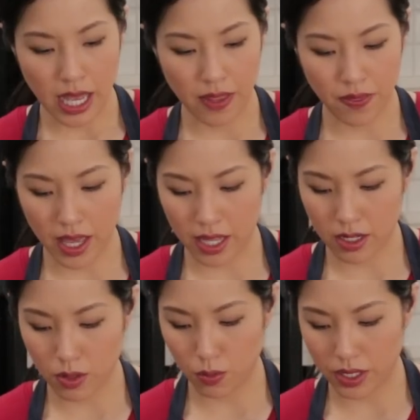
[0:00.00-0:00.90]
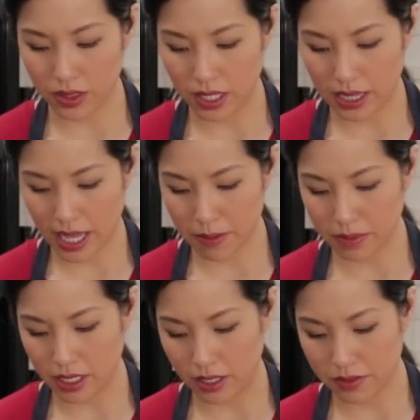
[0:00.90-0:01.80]
And then with the
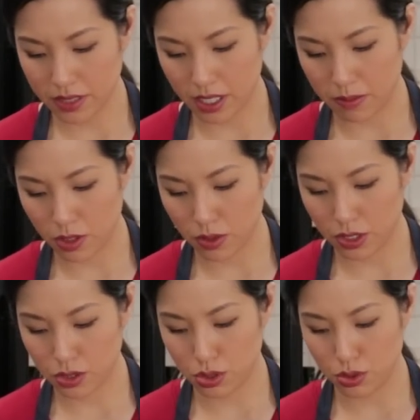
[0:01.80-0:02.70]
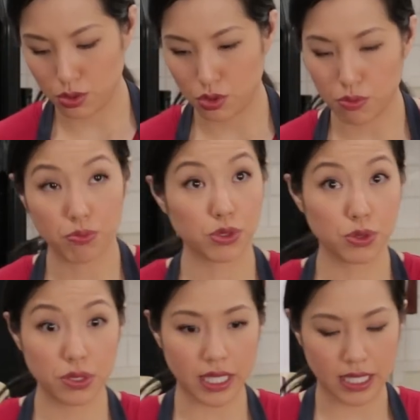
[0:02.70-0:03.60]
lime leaves, I'm going to
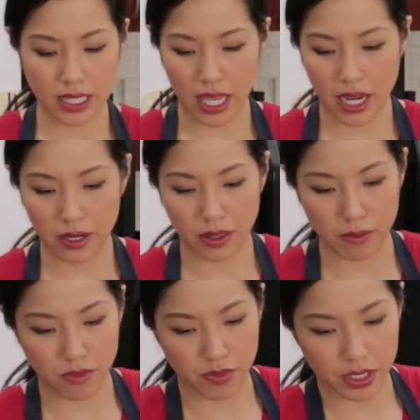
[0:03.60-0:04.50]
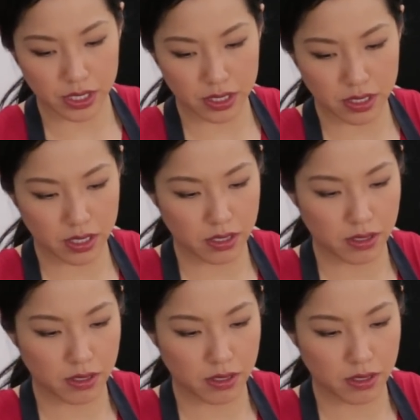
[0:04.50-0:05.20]
bruise and tear them first.